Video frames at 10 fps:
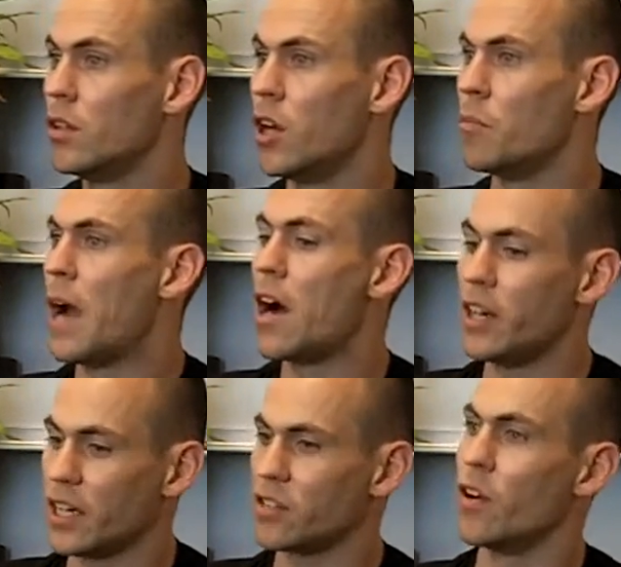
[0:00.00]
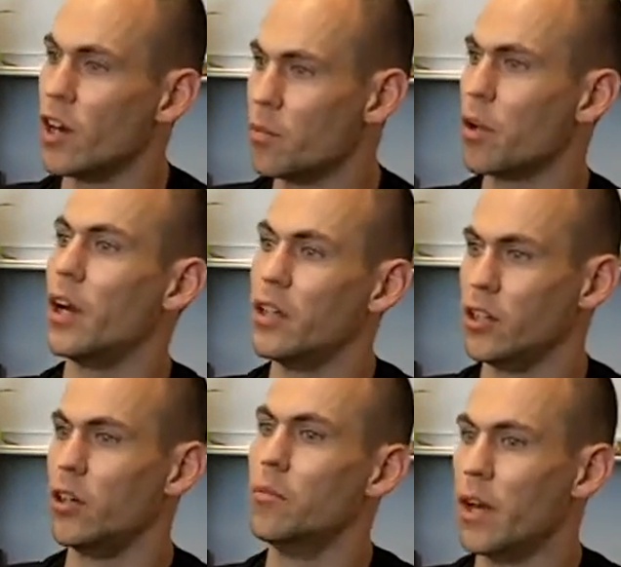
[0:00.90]
You know, bounding is very
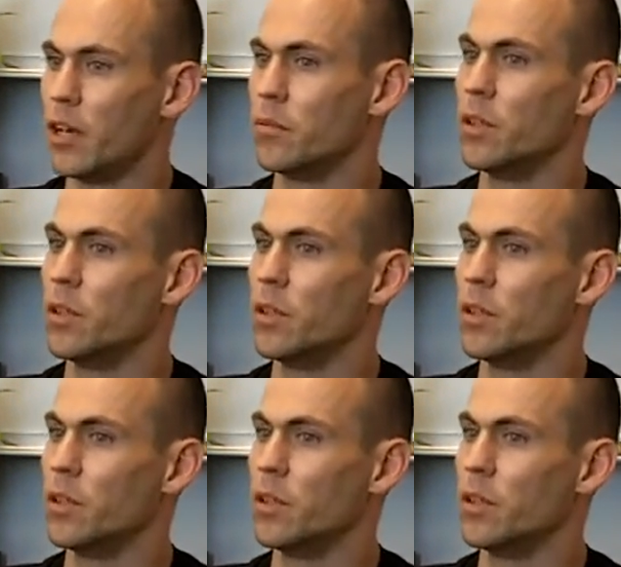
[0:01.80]
you know, bang.